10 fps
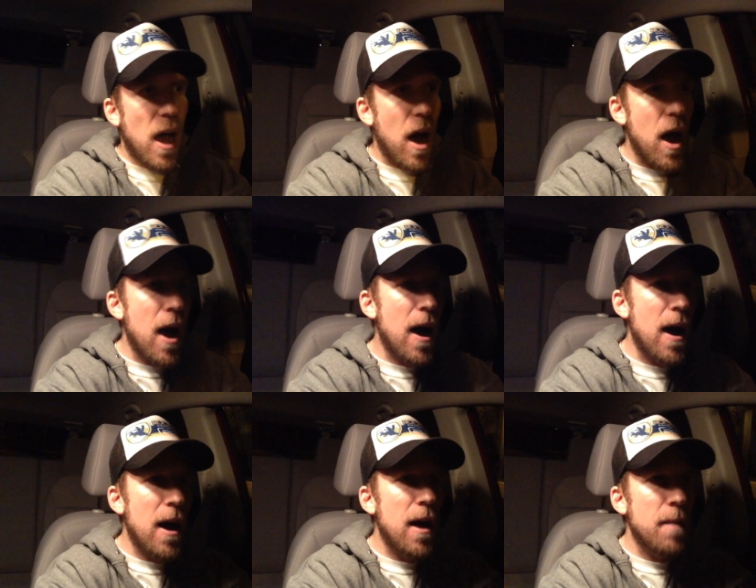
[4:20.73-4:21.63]

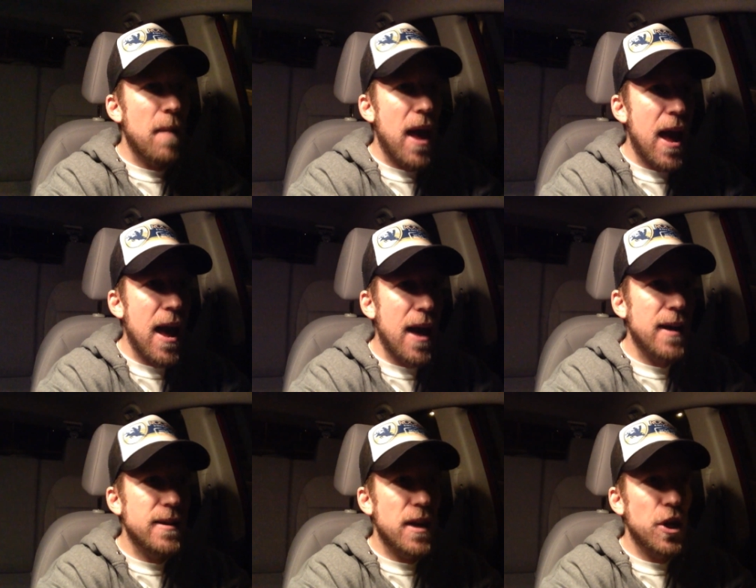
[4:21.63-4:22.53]
Um,
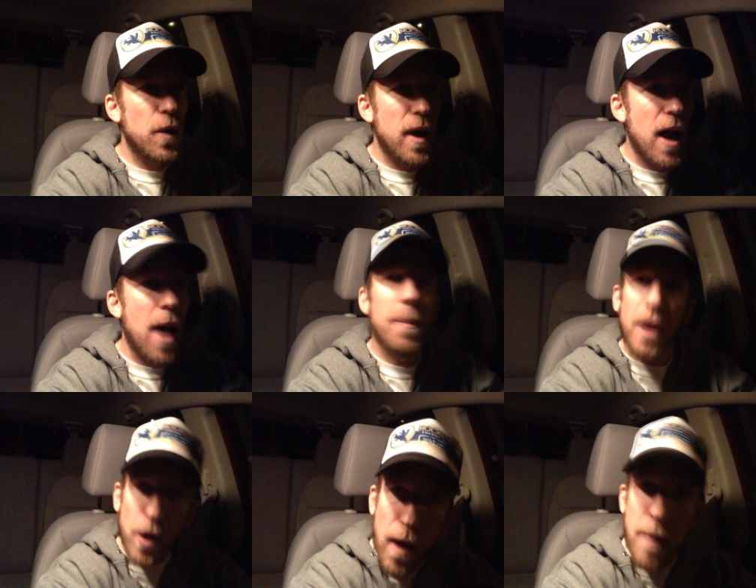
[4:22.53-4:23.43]
and uh, you know what? I'm going
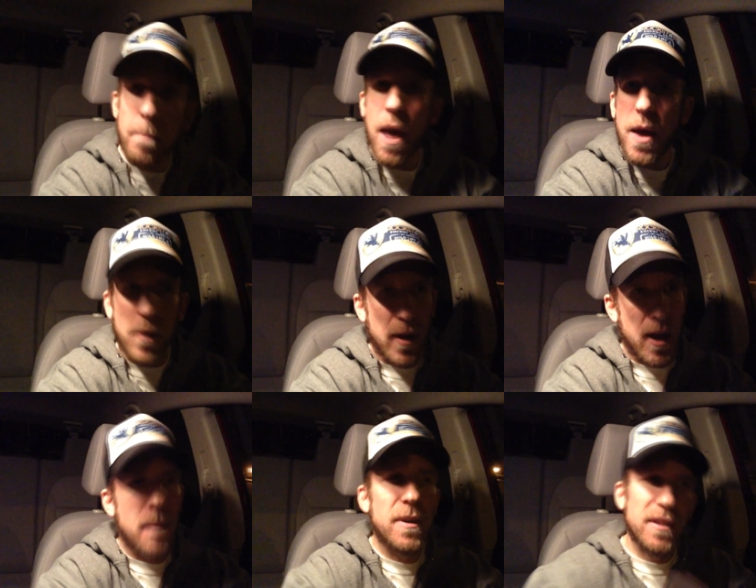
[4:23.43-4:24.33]
to go out and buy one
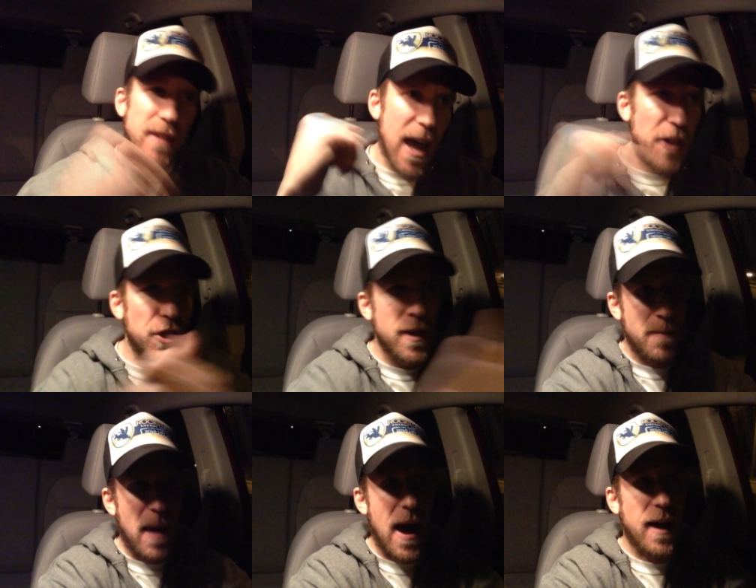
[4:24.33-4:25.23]
and I'm going to stash it in the
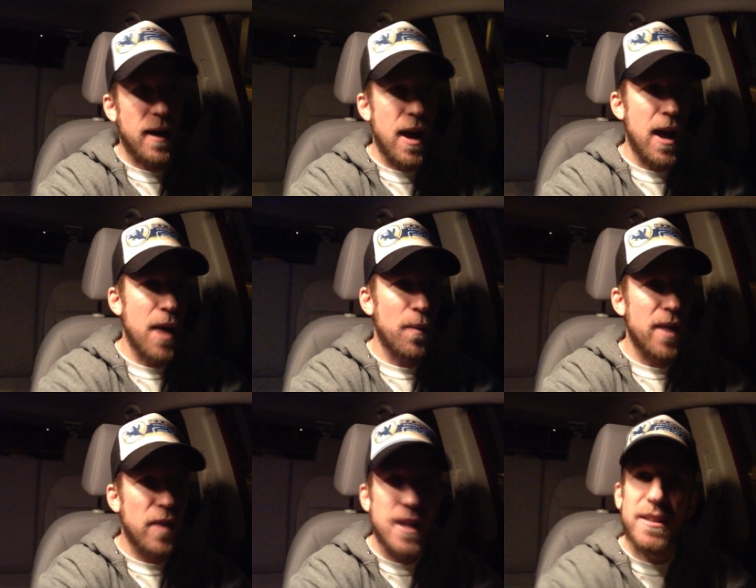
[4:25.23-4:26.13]
back. And
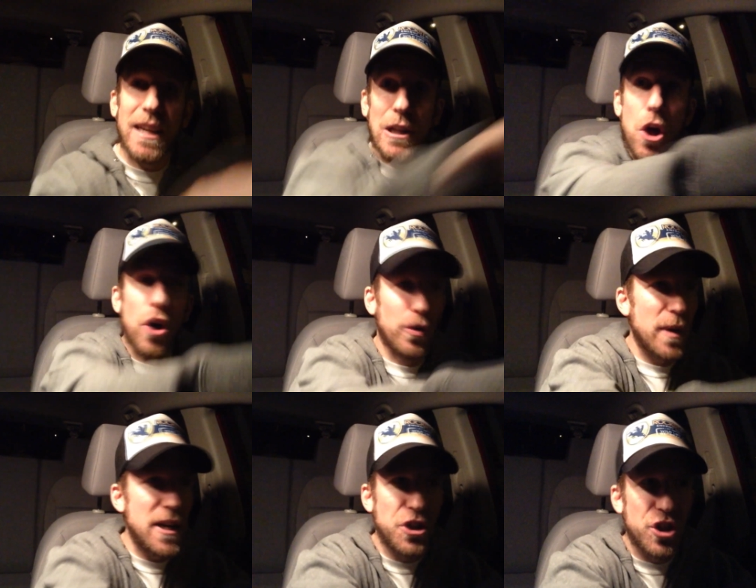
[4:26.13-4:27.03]
whenever I see a long
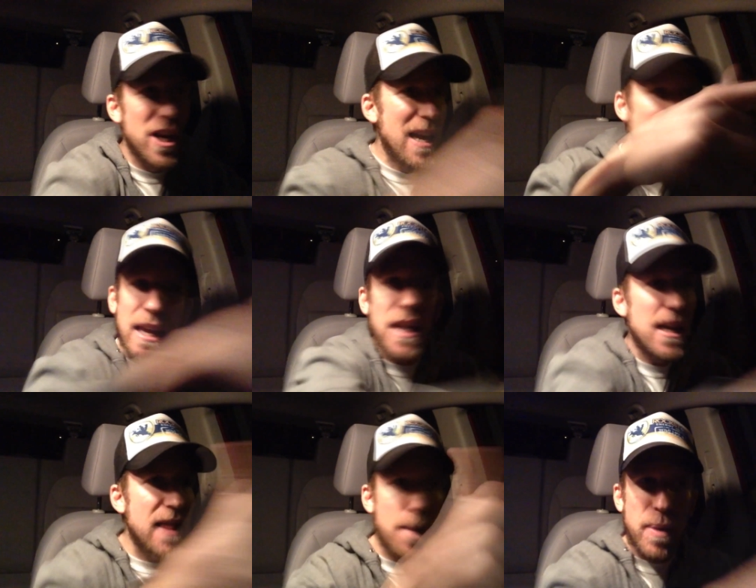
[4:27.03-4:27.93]
reach, you
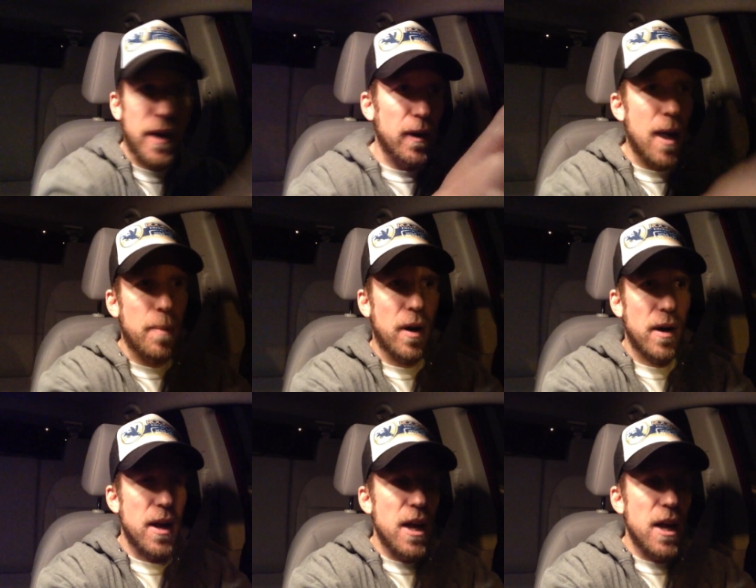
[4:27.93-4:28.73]
need that picker upper.